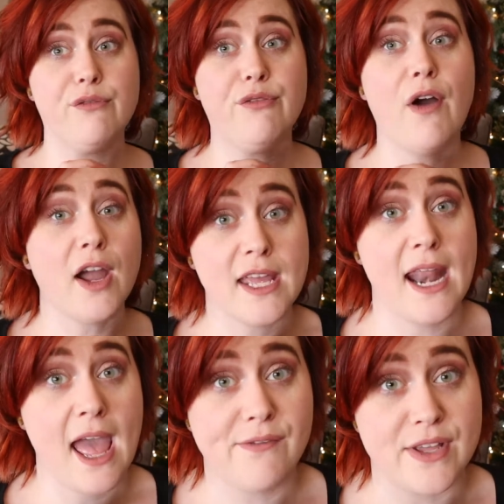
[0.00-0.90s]

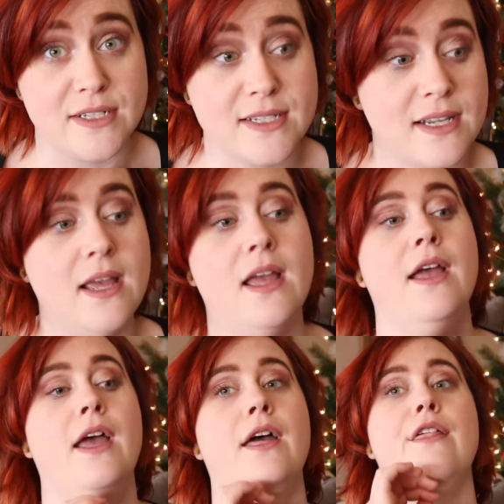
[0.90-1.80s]
fucking heavens
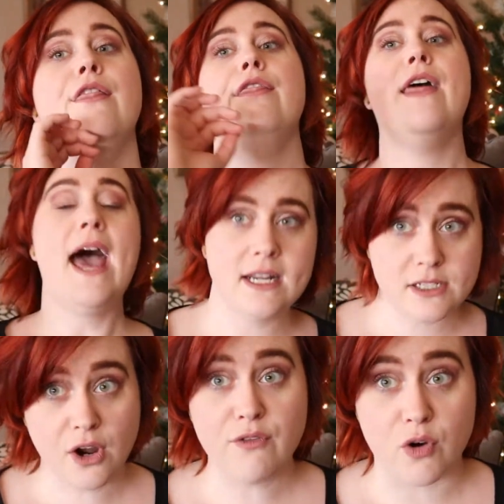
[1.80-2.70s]
that
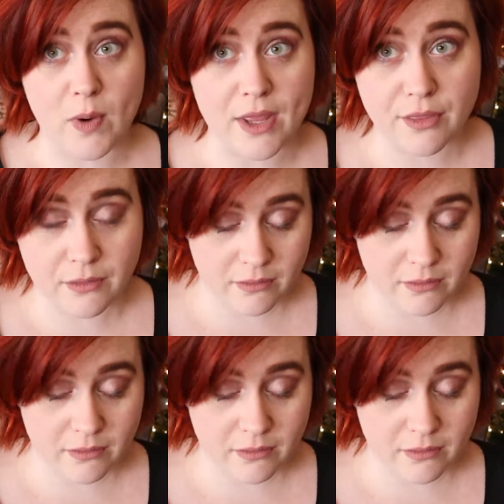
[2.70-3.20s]
is over with.